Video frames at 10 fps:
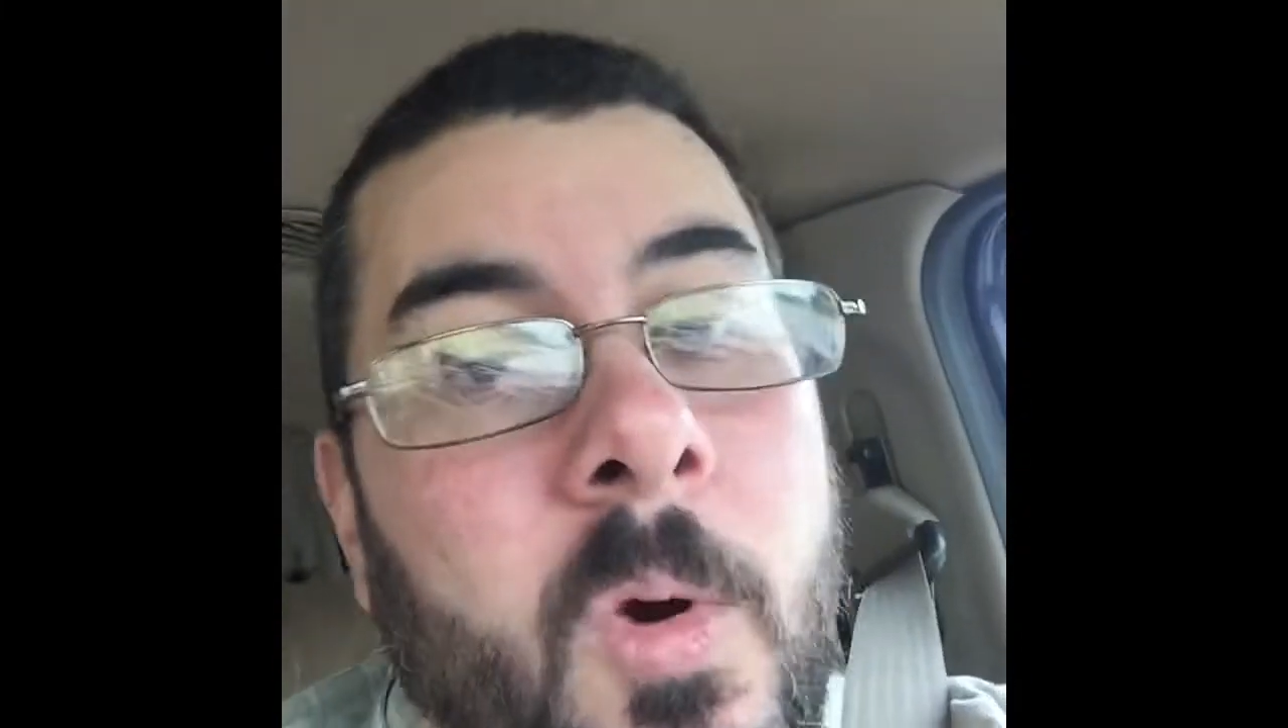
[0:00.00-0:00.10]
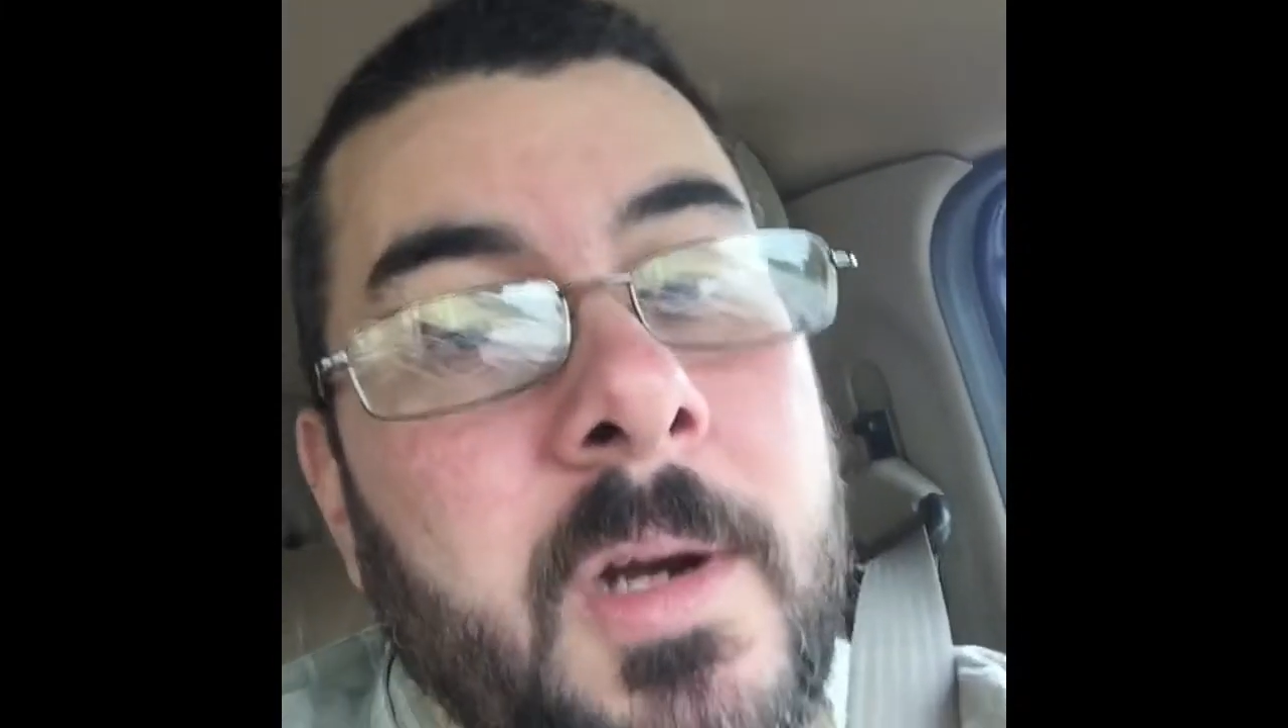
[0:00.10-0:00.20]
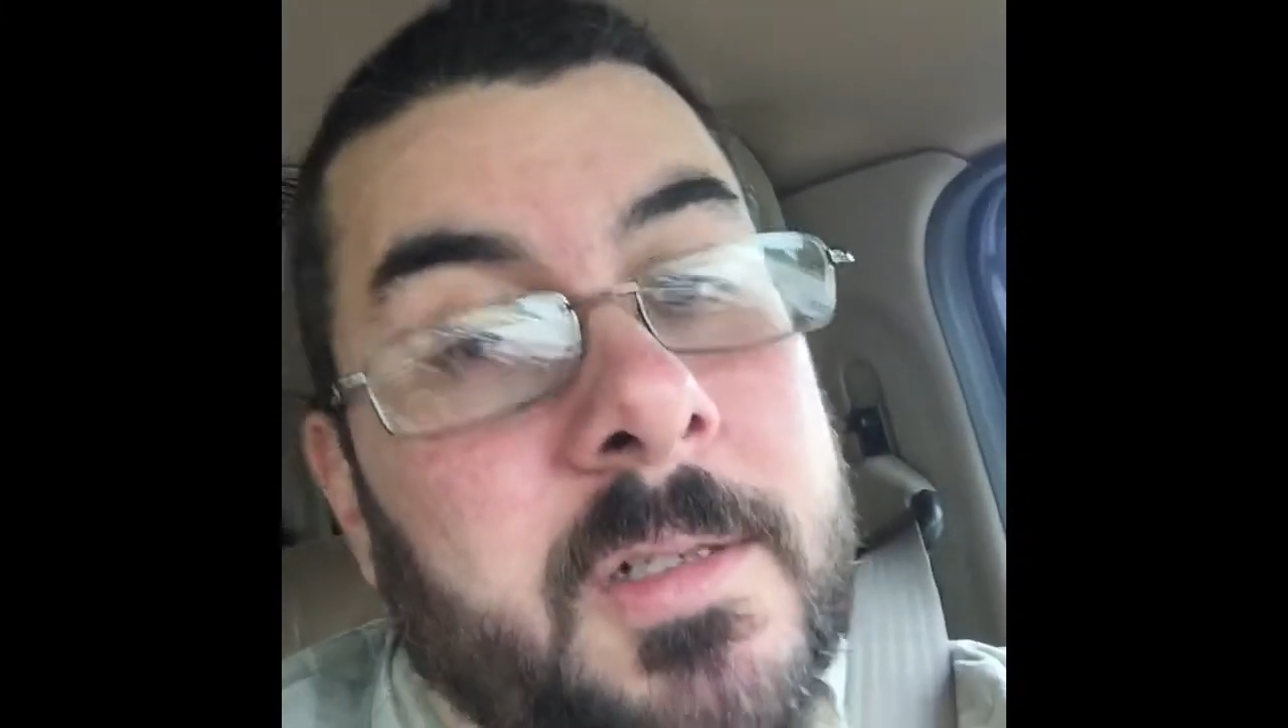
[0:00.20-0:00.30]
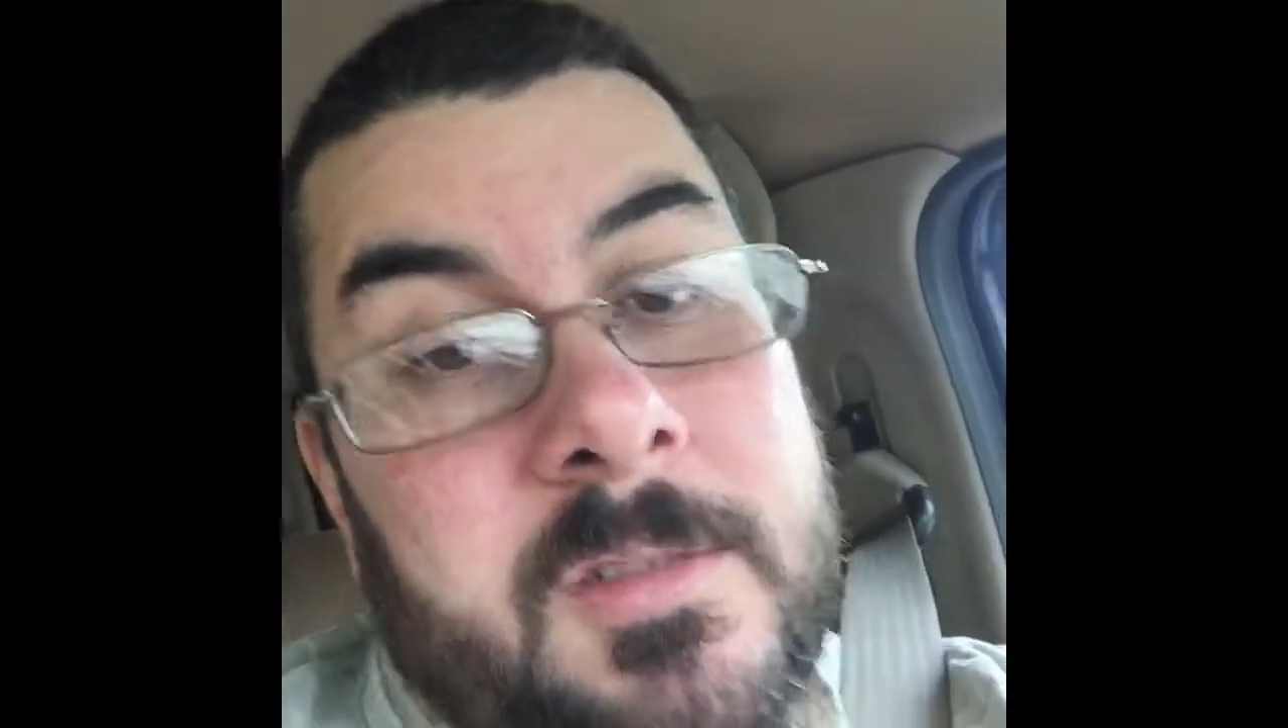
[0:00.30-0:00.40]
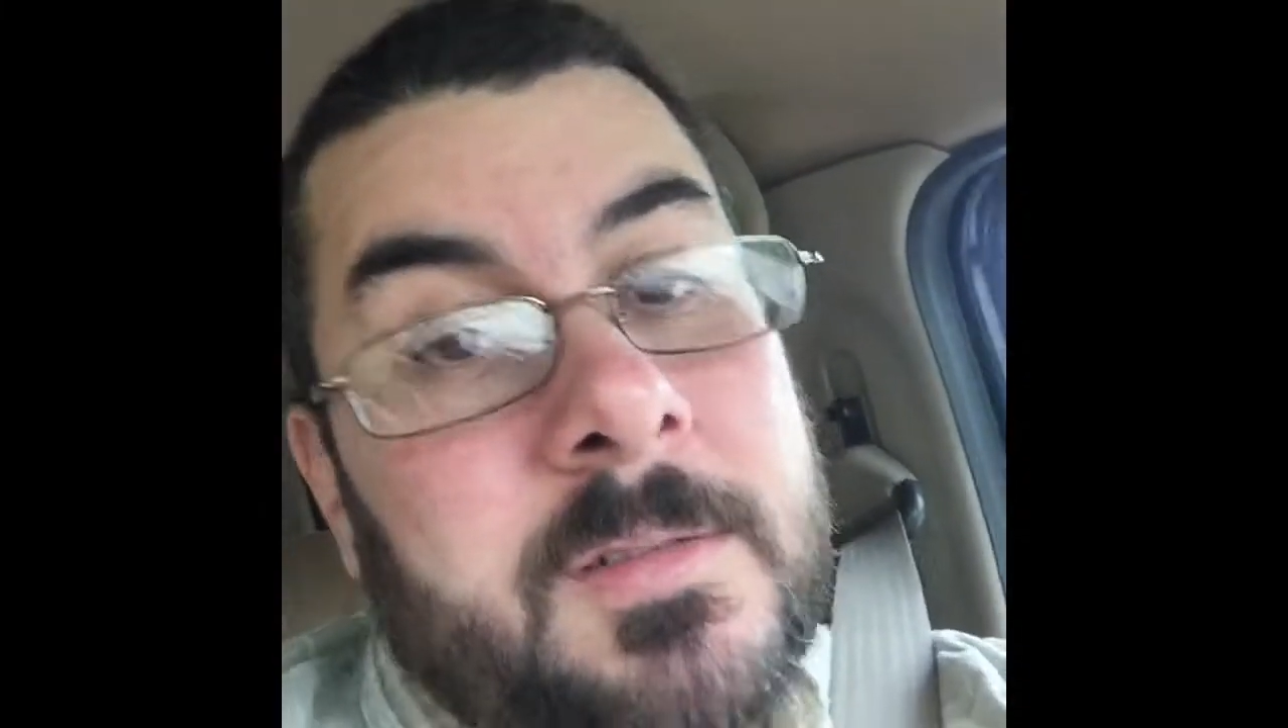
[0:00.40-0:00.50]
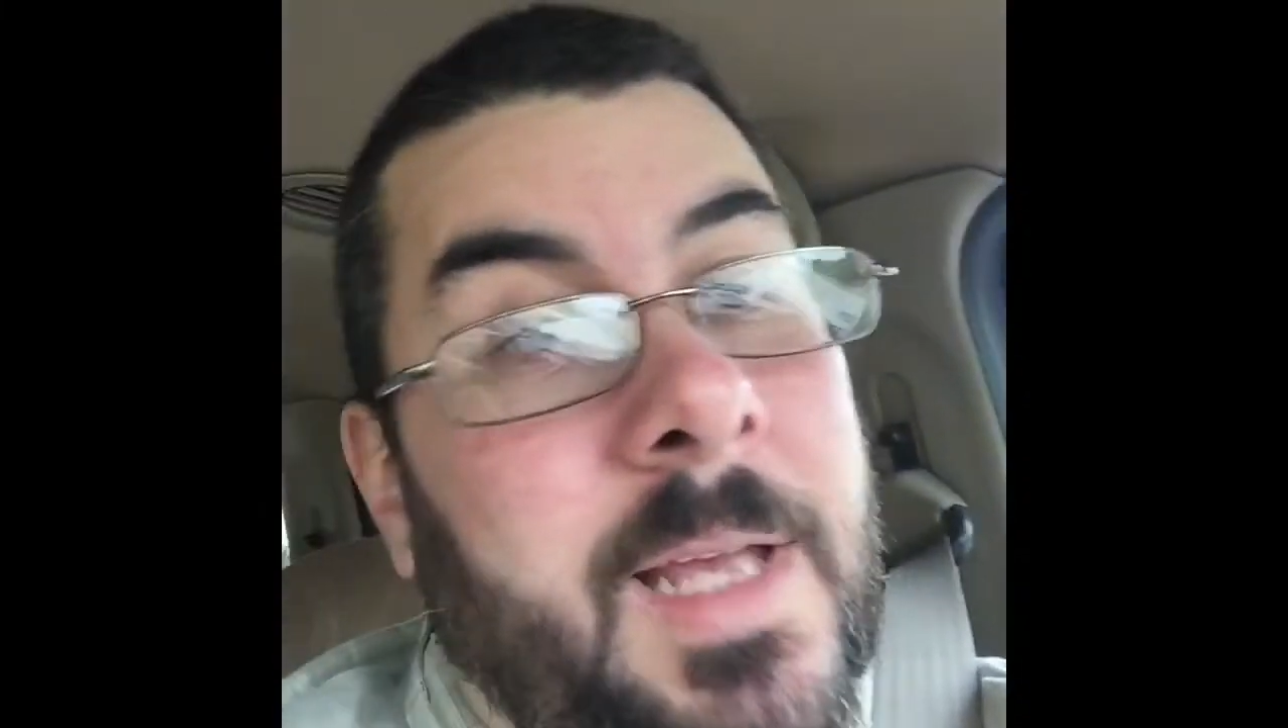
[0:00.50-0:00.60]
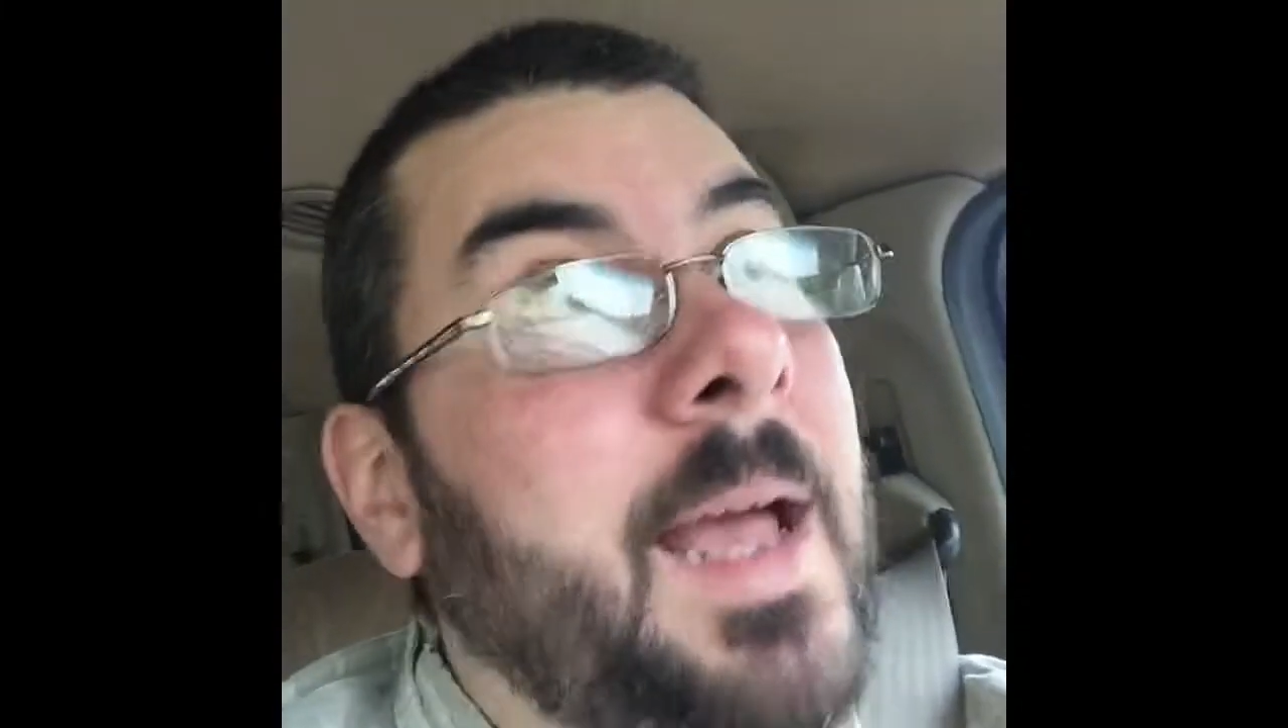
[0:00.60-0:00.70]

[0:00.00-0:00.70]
works.